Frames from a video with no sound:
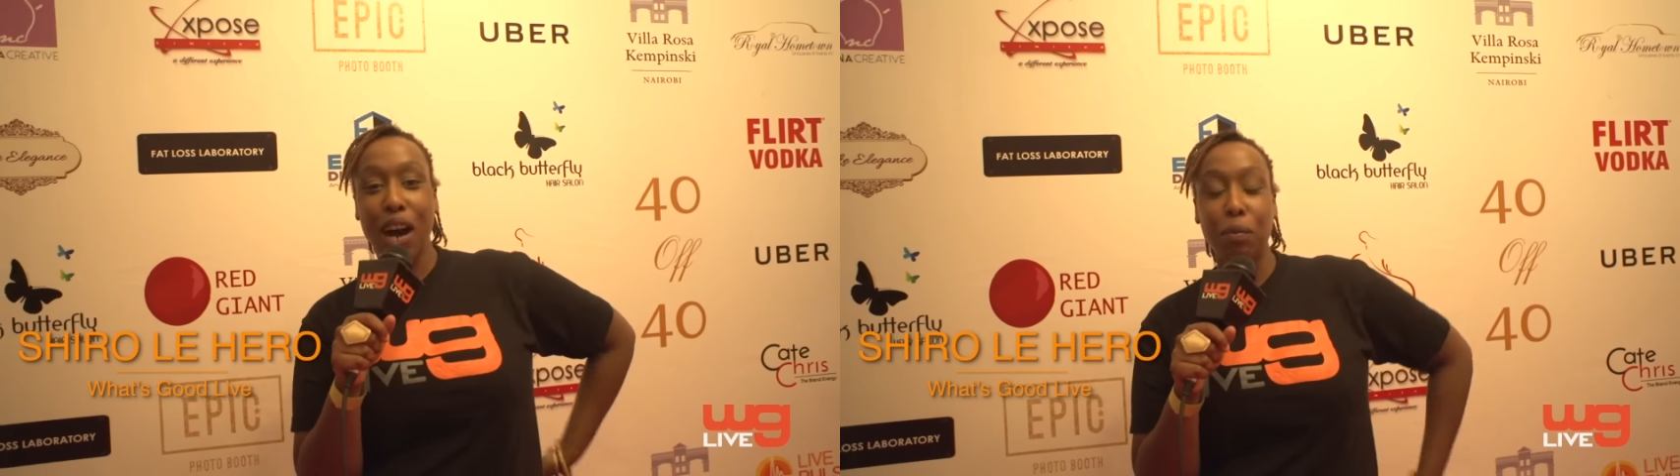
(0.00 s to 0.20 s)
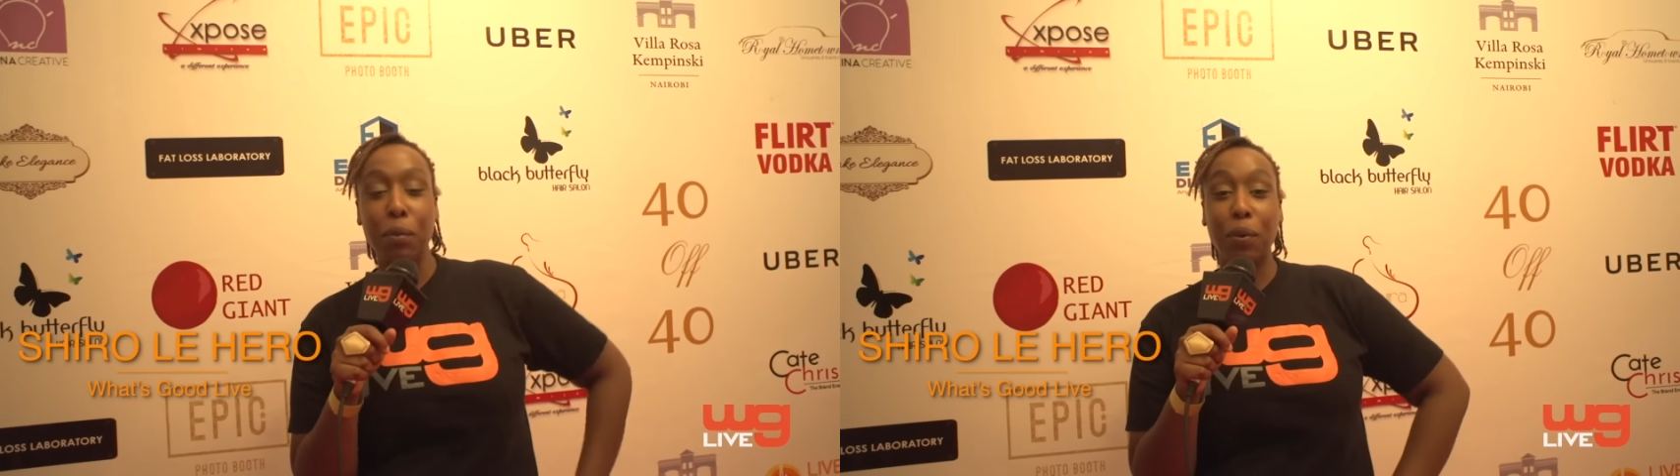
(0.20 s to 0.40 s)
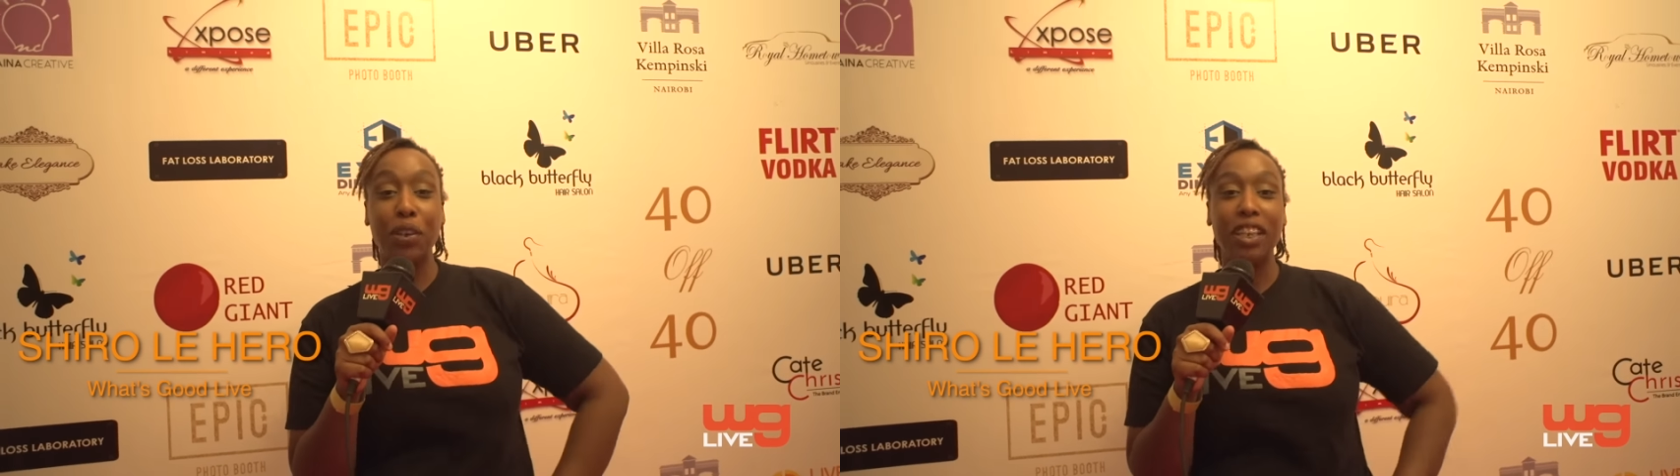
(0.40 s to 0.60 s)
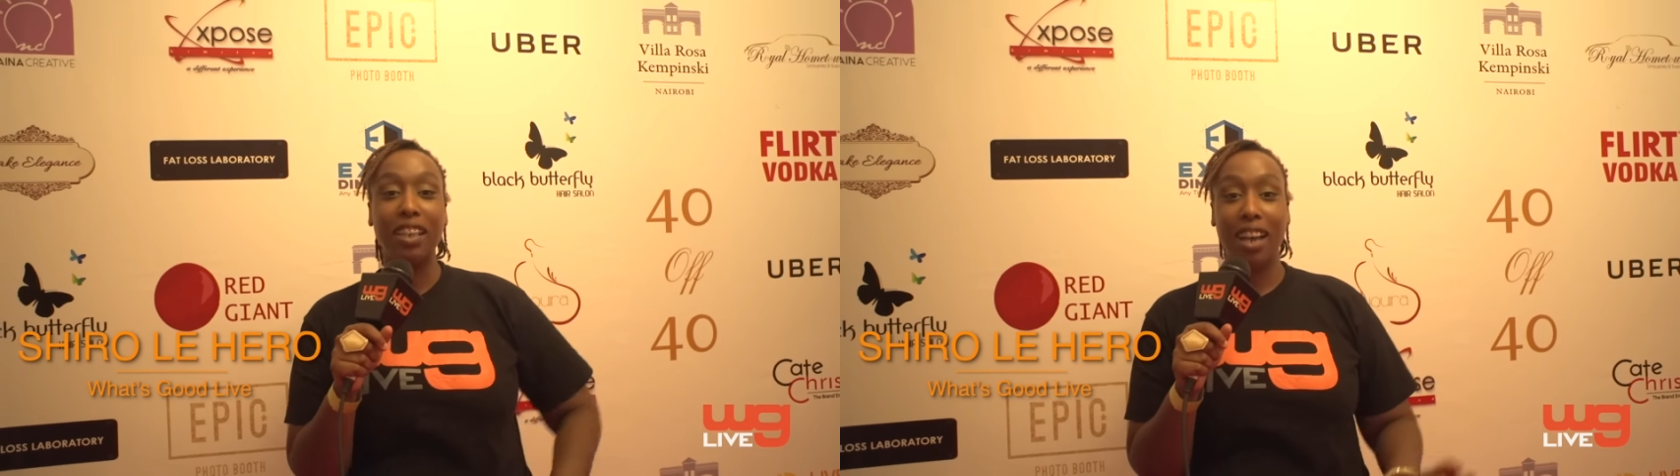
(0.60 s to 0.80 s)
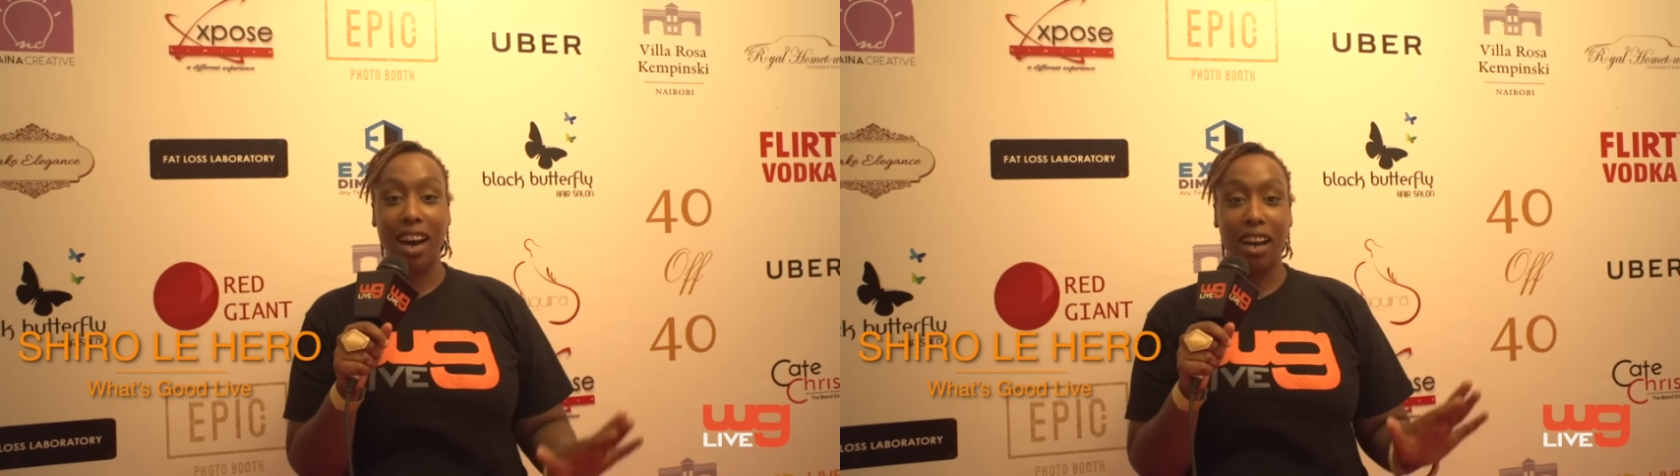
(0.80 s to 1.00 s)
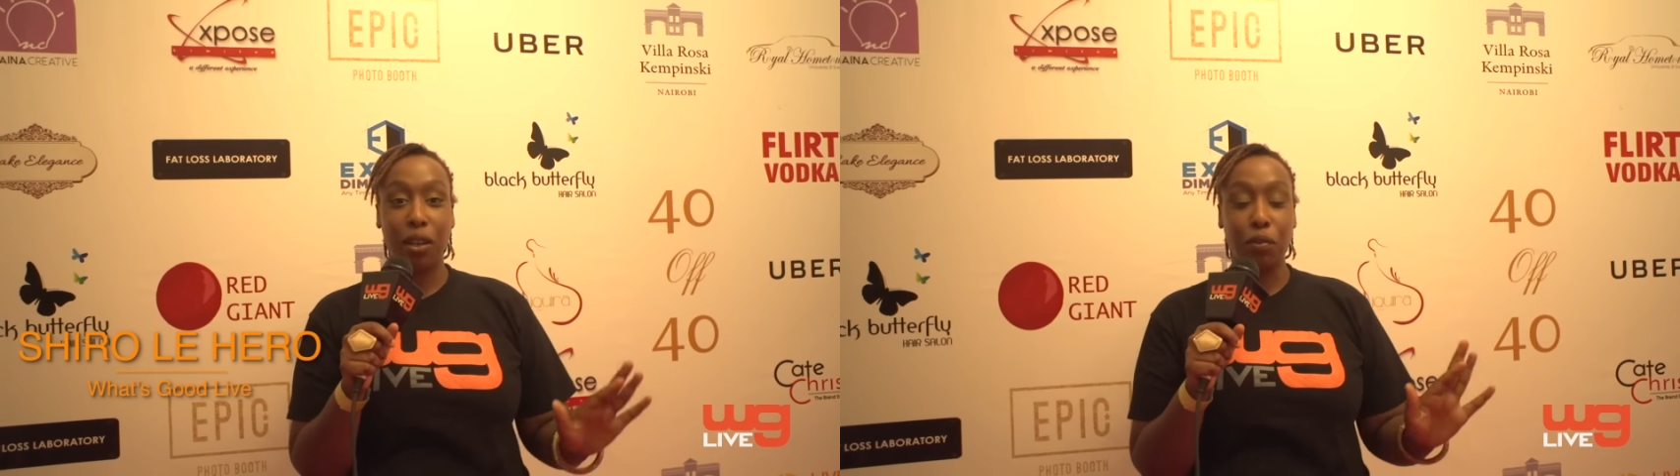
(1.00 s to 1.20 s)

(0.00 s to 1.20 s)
I'm reporting live